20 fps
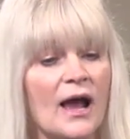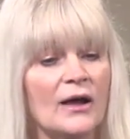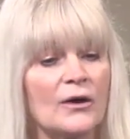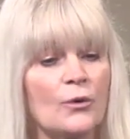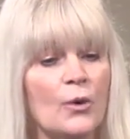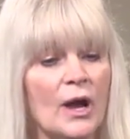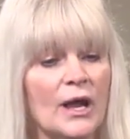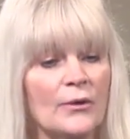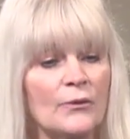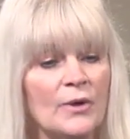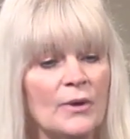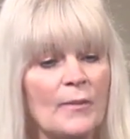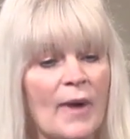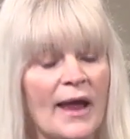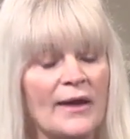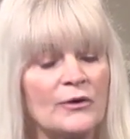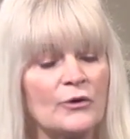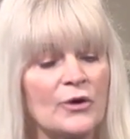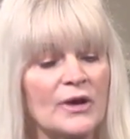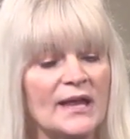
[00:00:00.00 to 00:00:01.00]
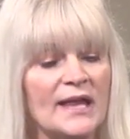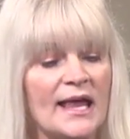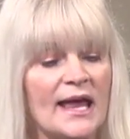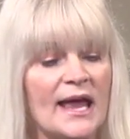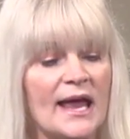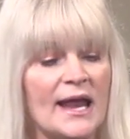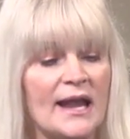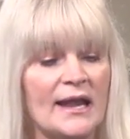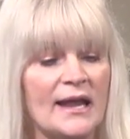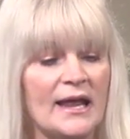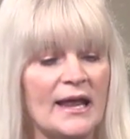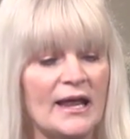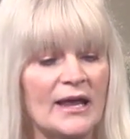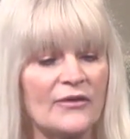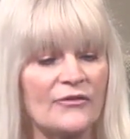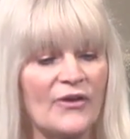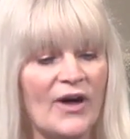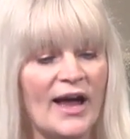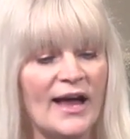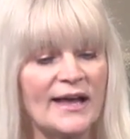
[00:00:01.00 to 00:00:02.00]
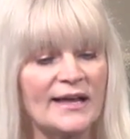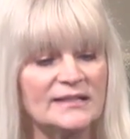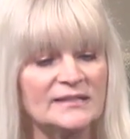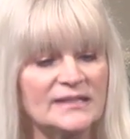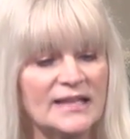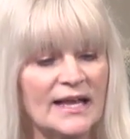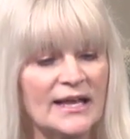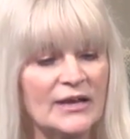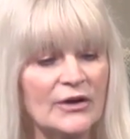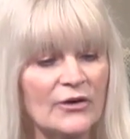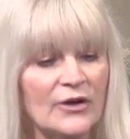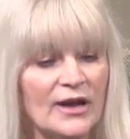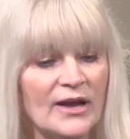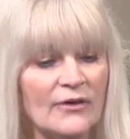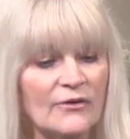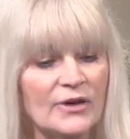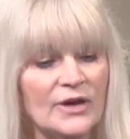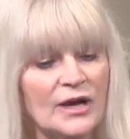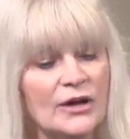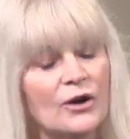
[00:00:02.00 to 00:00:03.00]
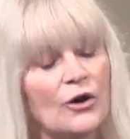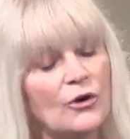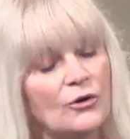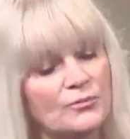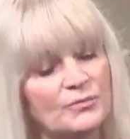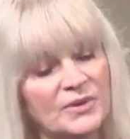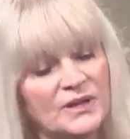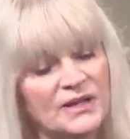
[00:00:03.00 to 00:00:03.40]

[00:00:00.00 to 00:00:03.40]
a, quick reminder again, if I say your area code,